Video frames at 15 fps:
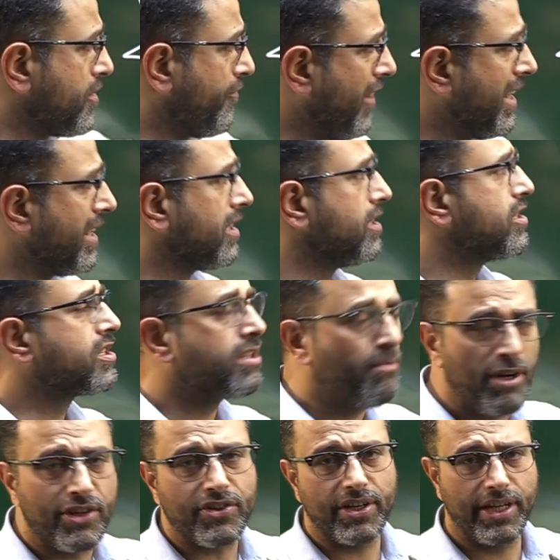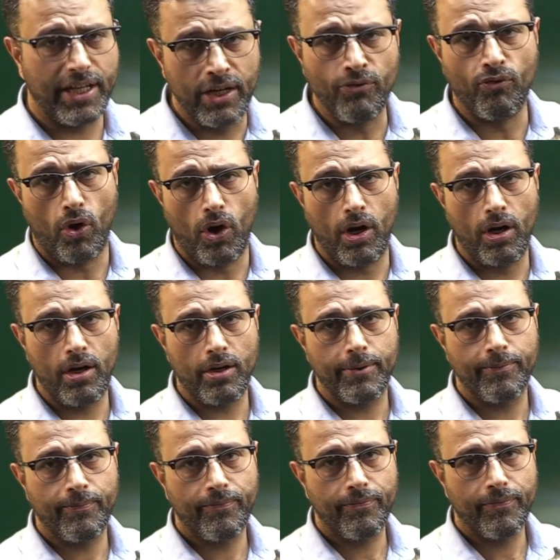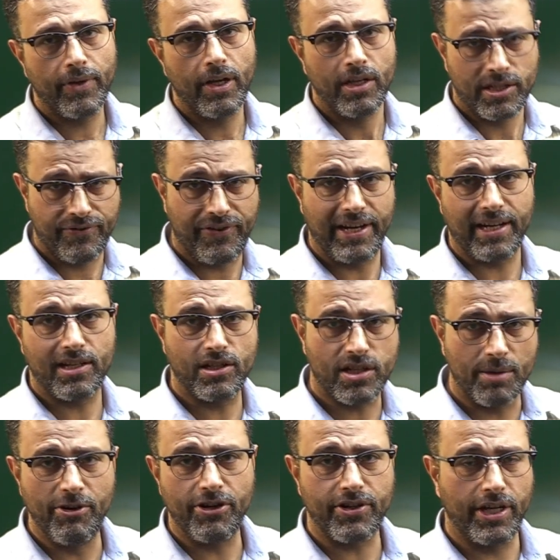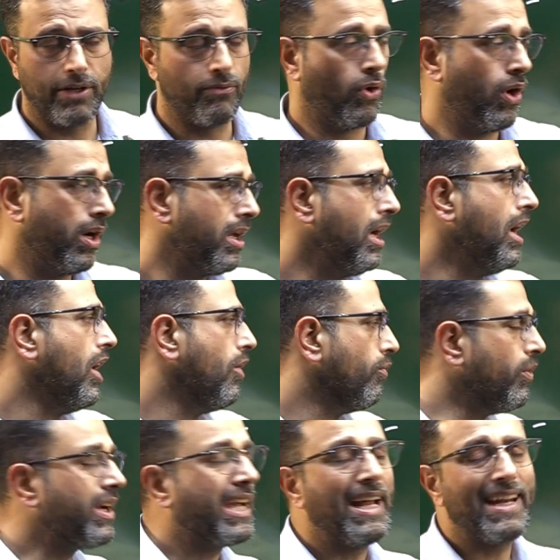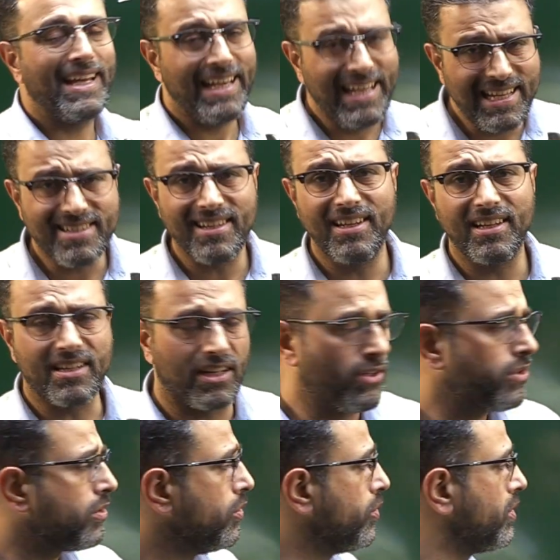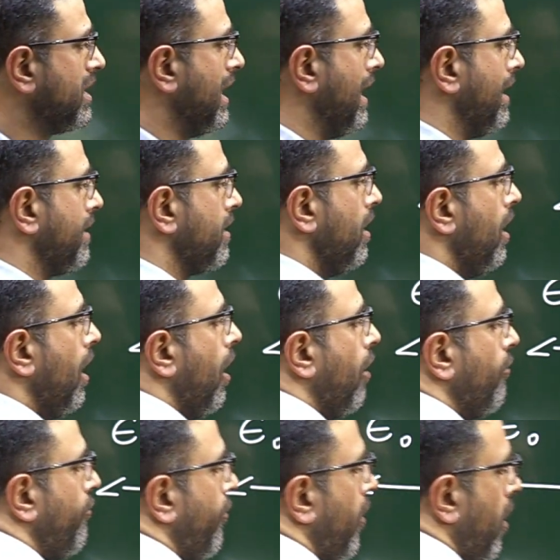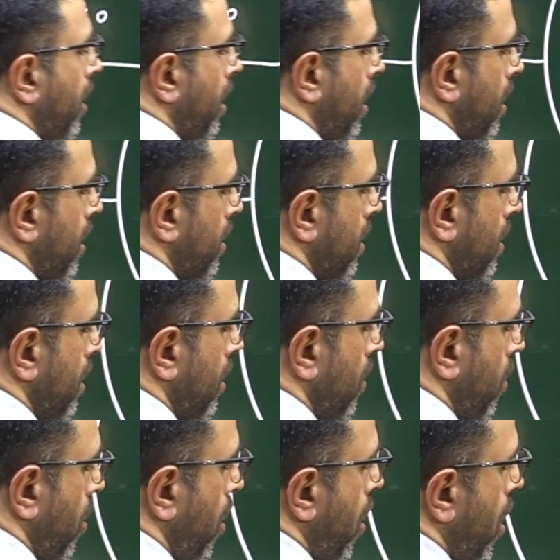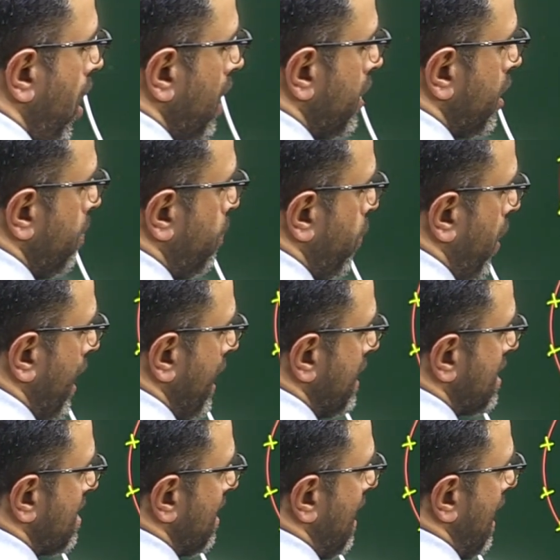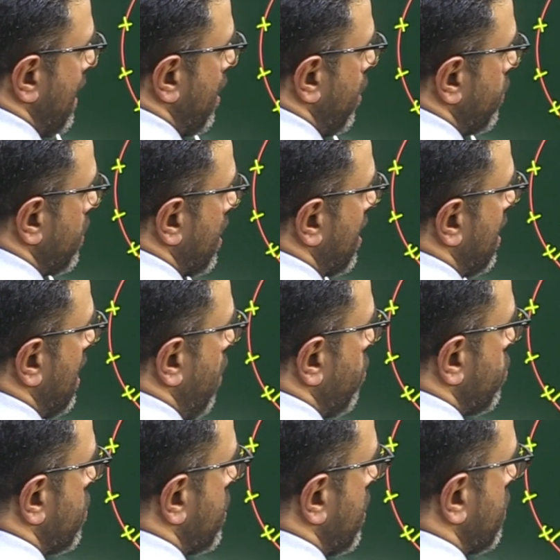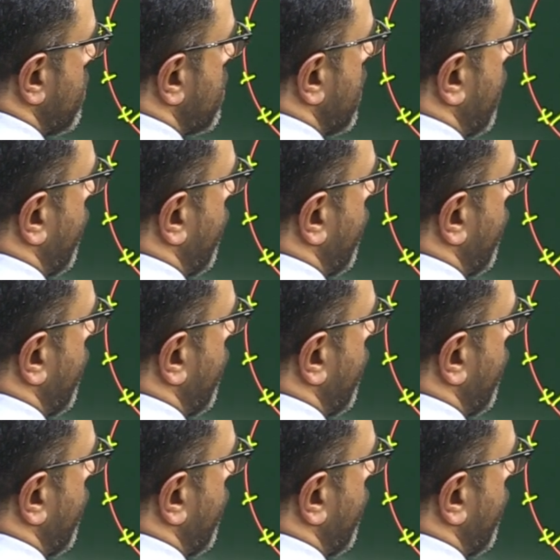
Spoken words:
spherical symmetry involved, we can easily conclude that for all the points lying on the Gaussian